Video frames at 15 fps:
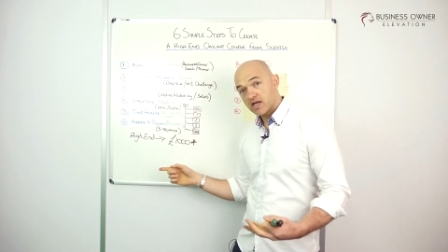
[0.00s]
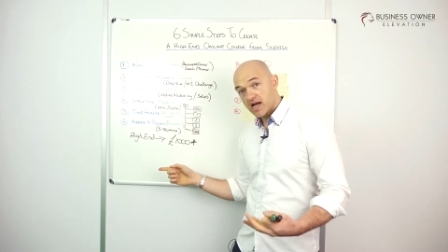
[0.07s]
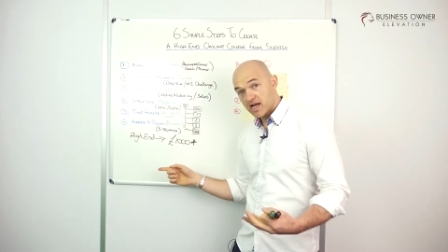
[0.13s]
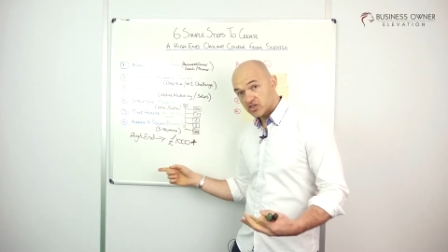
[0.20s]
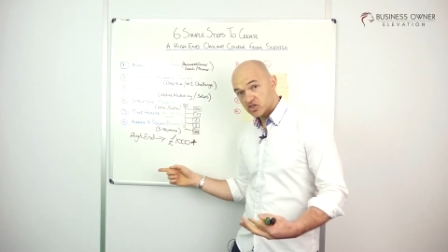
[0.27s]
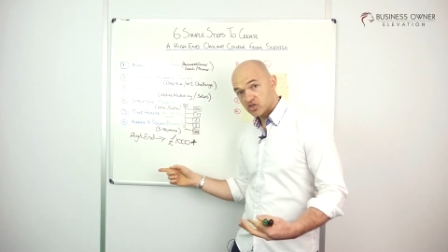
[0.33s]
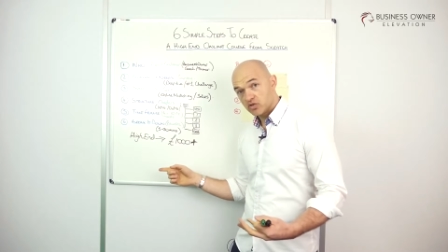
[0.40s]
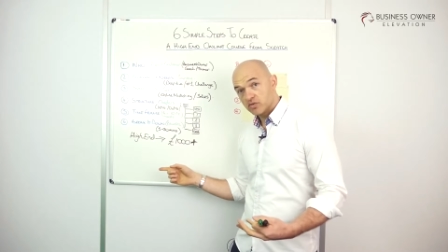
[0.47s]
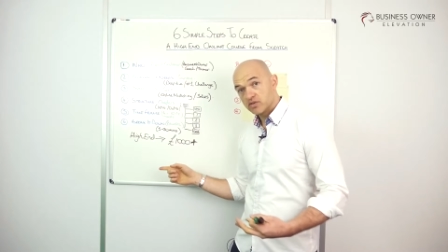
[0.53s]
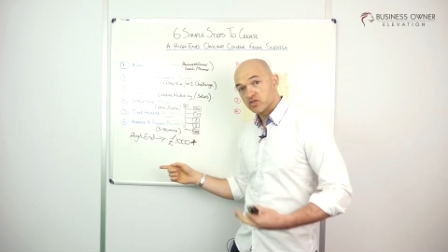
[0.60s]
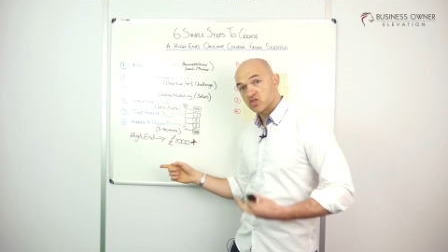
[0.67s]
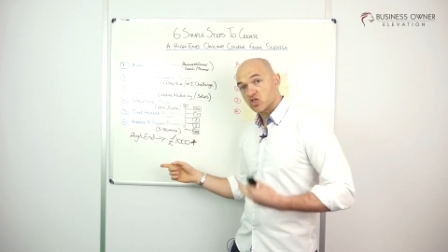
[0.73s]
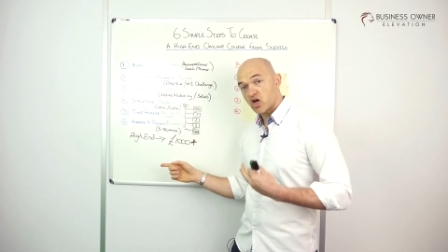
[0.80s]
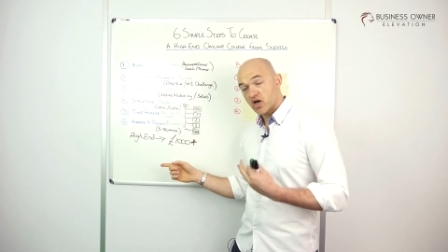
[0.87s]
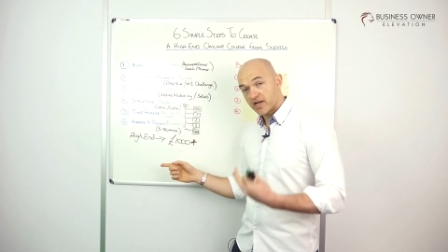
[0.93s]

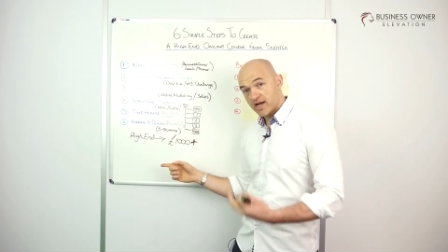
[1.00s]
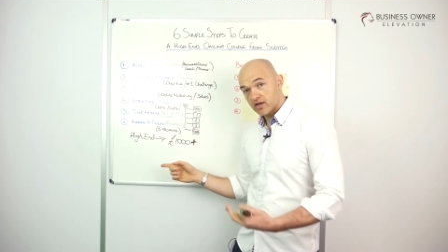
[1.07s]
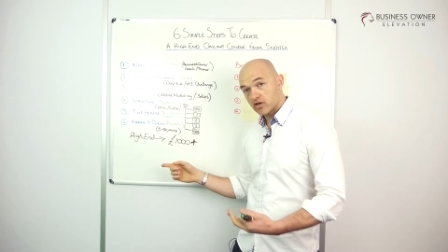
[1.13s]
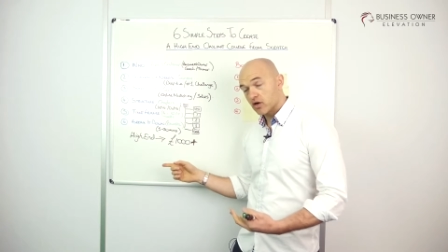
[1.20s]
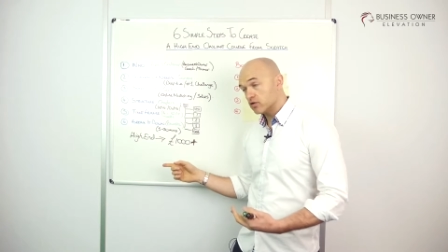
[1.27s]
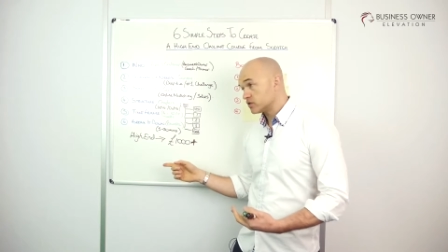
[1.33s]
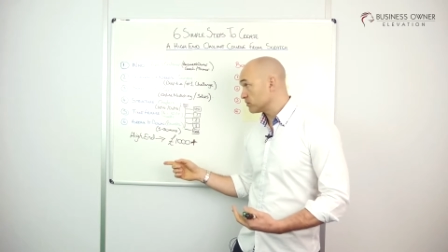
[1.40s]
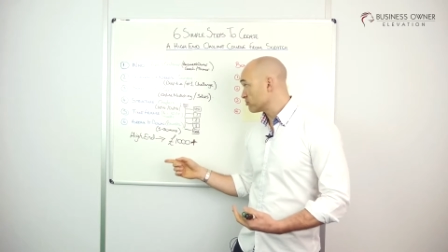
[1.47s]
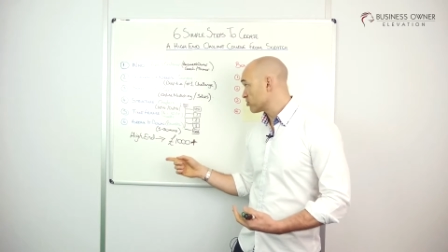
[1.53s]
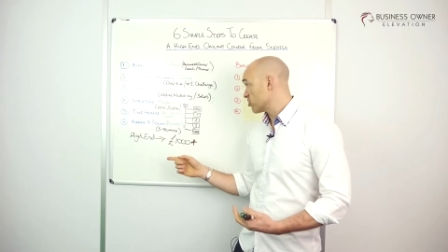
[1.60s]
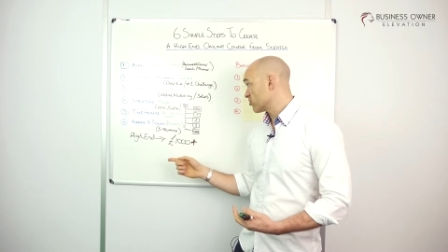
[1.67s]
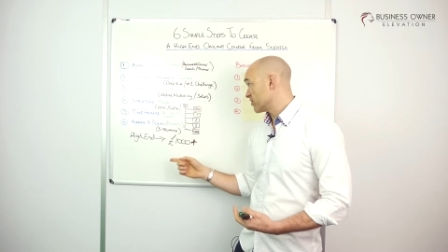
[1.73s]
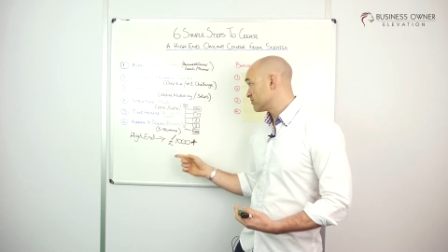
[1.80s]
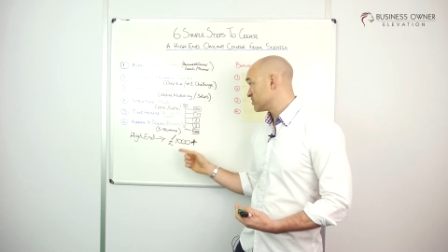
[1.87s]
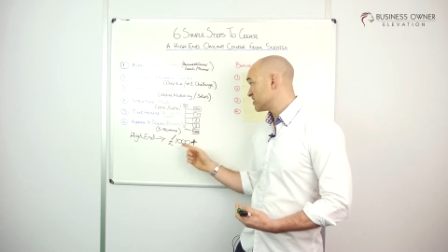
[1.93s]
students on our coaching
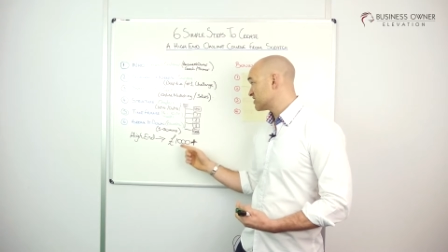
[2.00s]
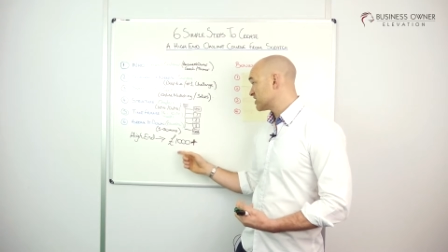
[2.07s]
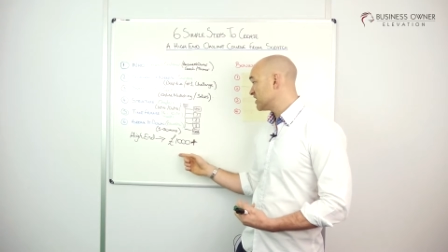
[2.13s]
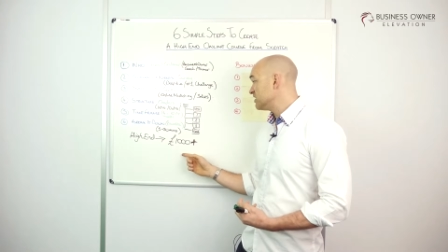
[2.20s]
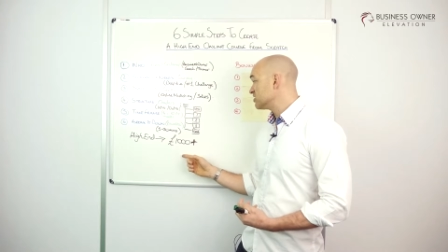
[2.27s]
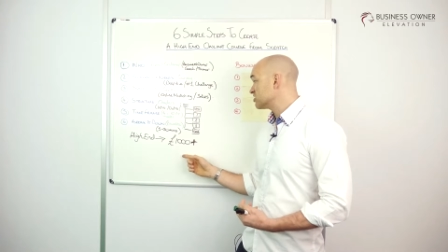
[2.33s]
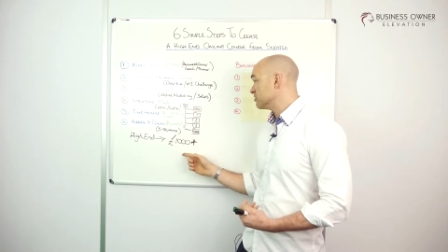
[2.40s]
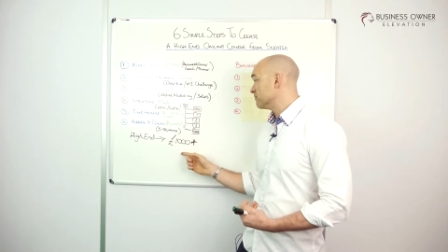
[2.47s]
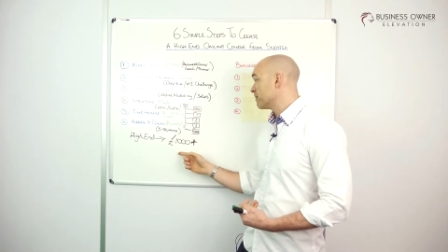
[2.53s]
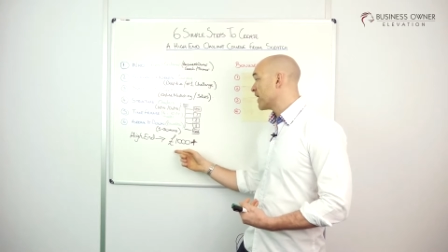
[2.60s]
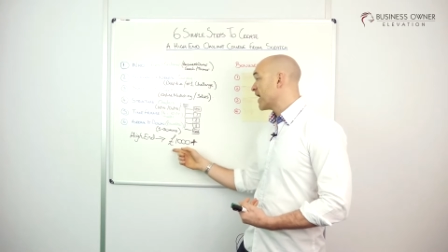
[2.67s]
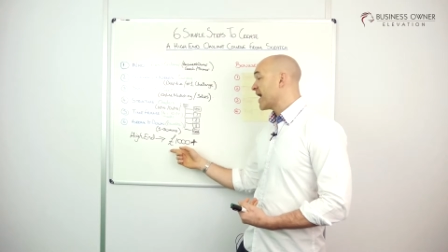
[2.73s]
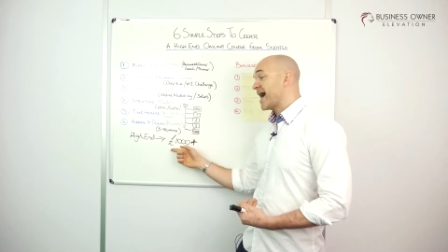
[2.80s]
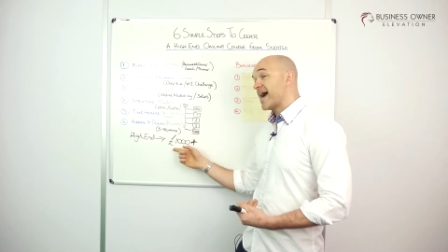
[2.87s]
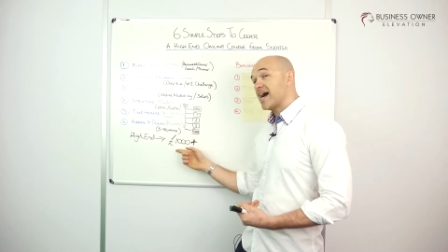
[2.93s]
programs is teach them
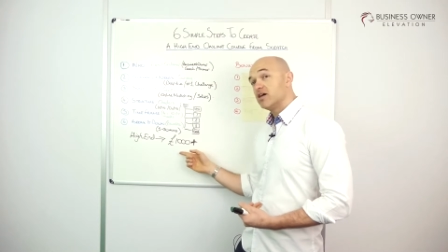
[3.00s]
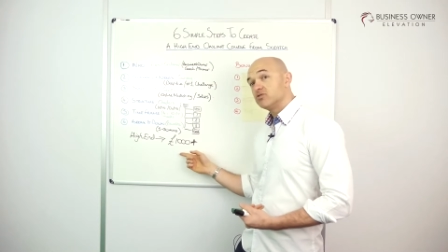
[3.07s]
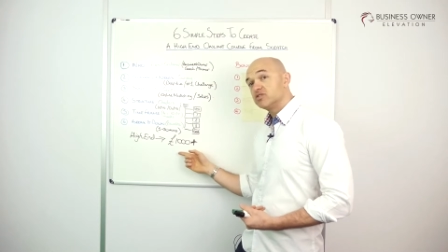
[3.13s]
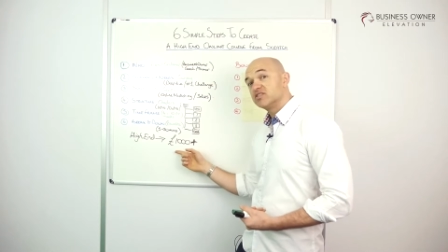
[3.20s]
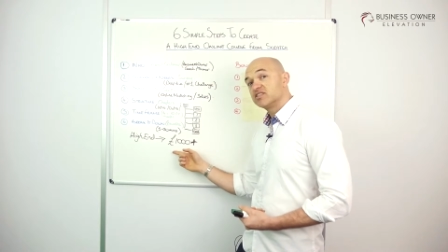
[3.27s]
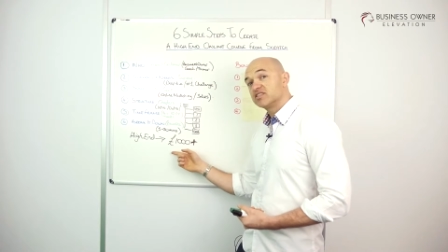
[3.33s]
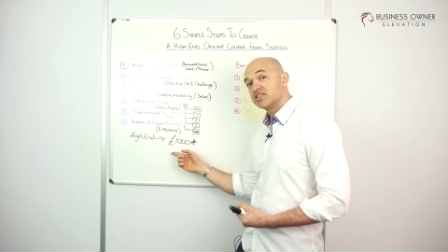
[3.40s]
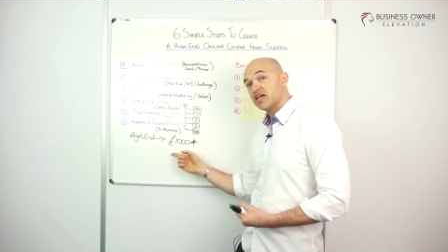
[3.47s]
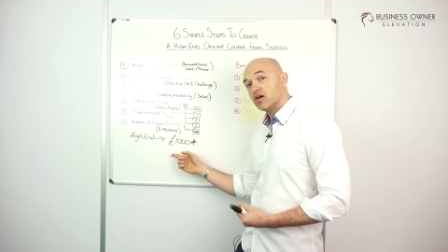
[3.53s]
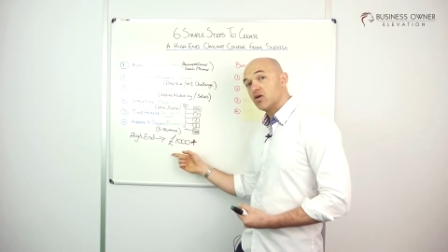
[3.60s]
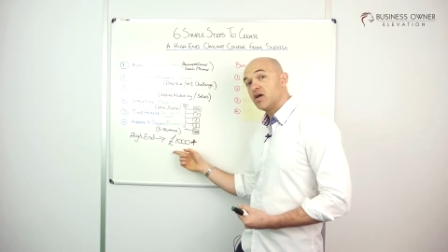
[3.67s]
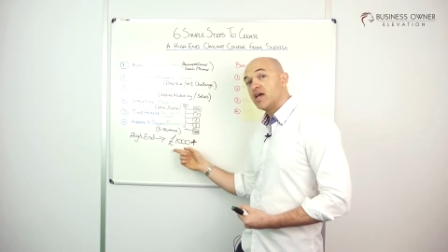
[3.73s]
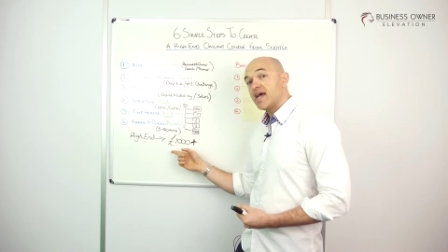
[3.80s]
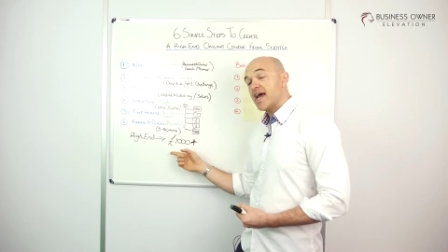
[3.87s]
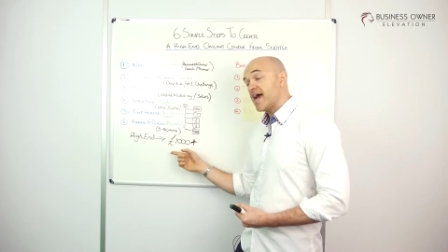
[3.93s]
how to
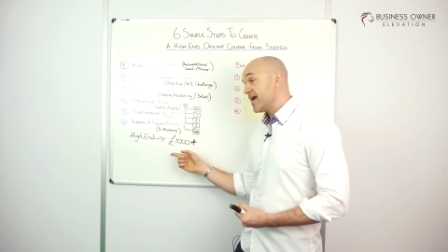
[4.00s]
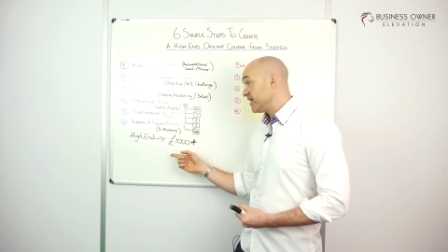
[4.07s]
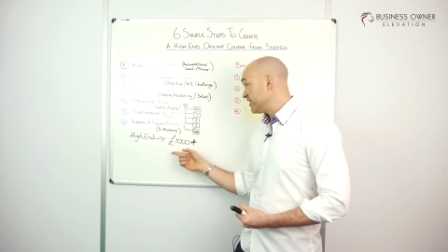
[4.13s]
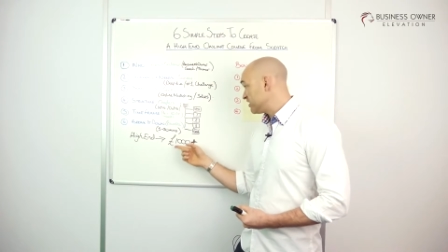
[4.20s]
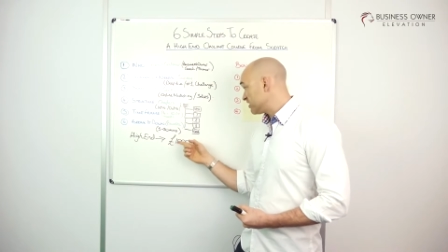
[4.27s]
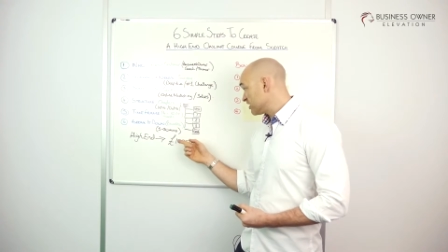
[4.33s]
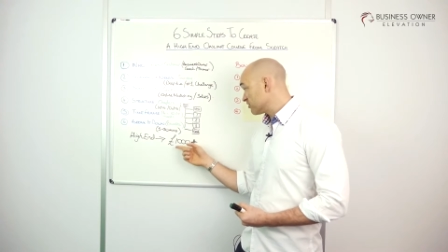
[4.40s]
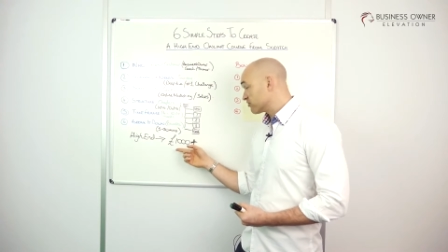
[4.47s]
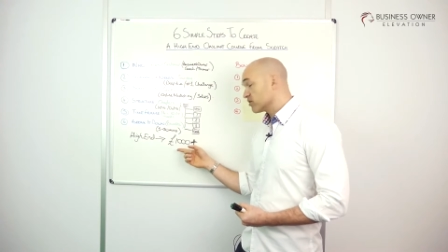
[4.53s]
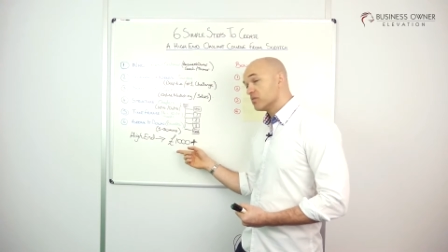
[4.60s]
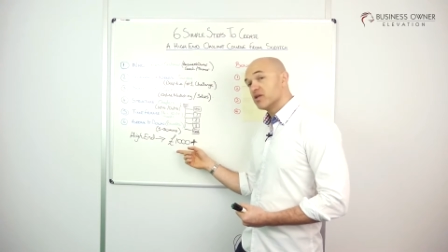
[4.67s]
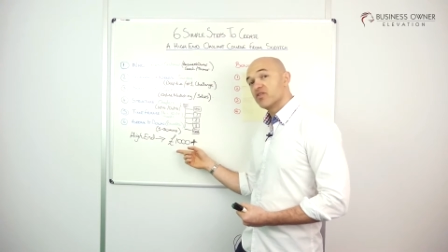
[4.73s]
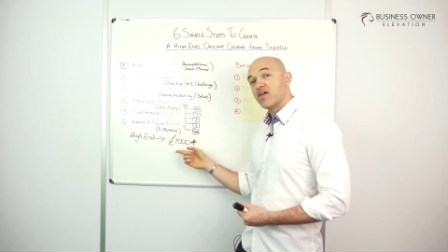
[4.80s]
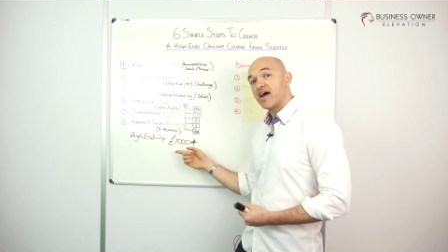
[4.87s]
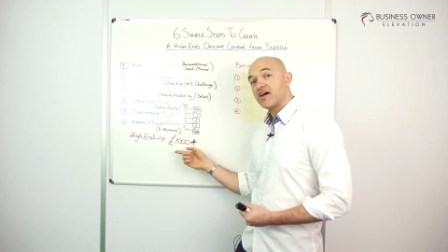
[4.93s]
sell anything from
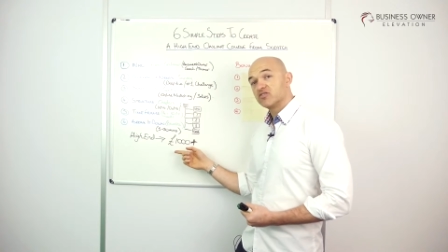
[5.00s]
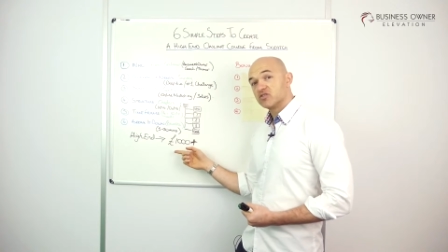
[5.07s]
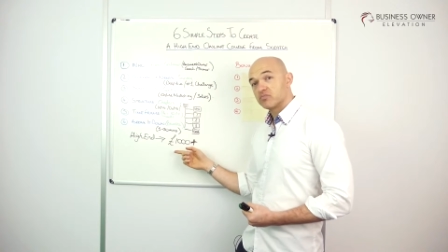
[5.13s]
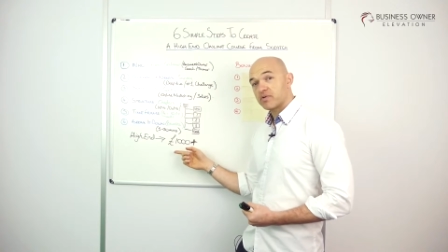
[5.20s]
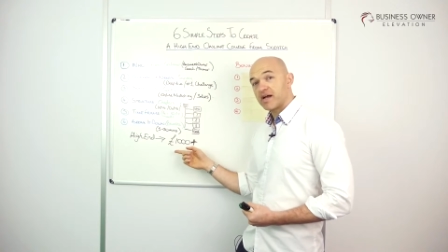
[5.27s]
£1,000,